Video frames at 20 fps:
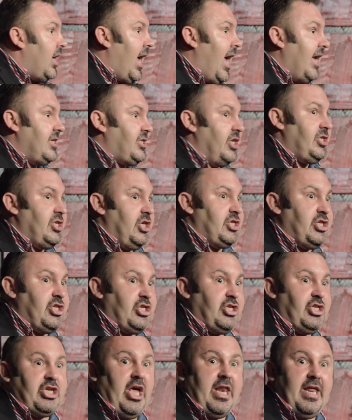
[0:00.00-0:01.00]
And she's
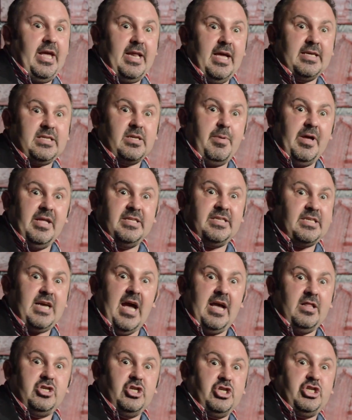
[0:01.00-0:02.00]
just sitting next to me in
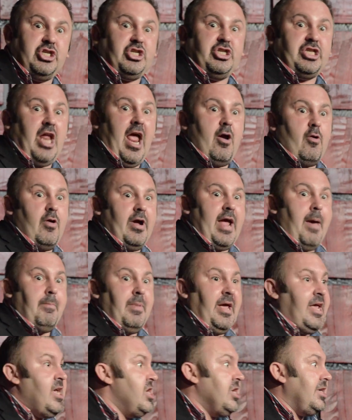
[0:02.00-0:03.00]
silence, just staring at
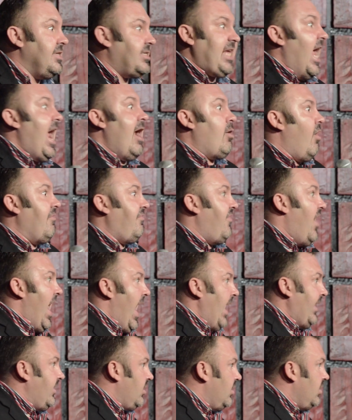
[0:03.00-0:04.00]
me,
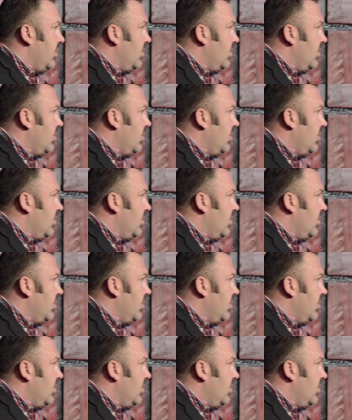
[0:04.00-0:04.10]
terrified,